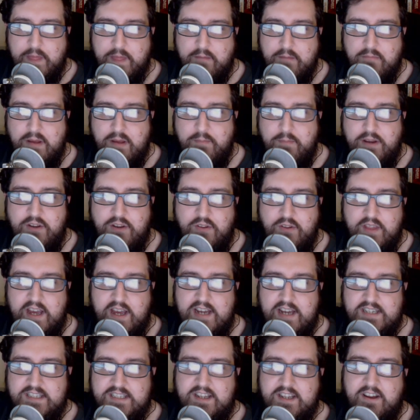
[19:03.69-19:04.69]
maybe do that
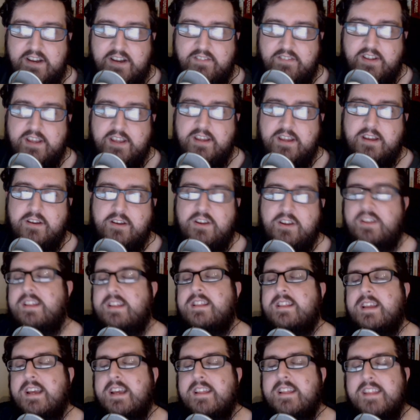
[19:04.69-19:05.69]
as kind of like because in
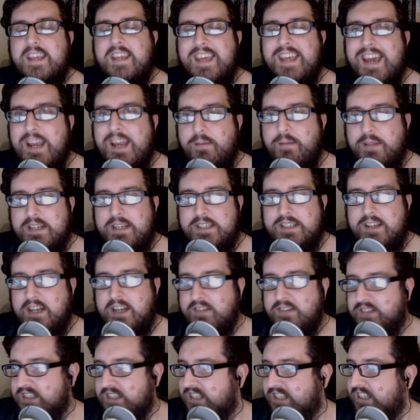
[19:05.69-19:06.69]
the game that's kind
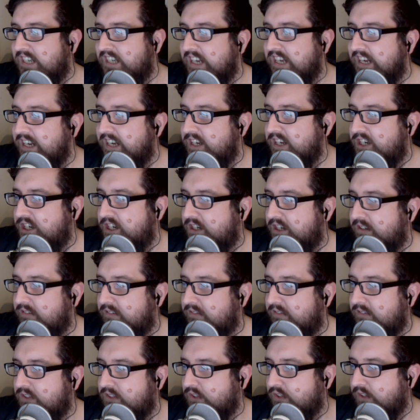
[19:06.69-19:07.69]
of a siege
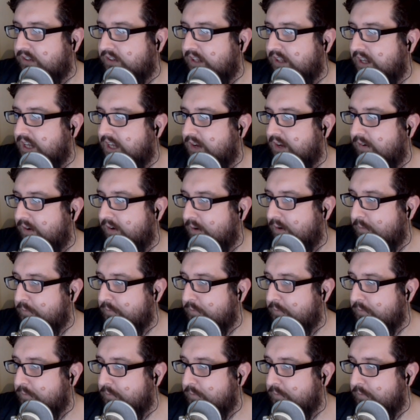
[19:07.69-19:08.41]
sort of thing going on.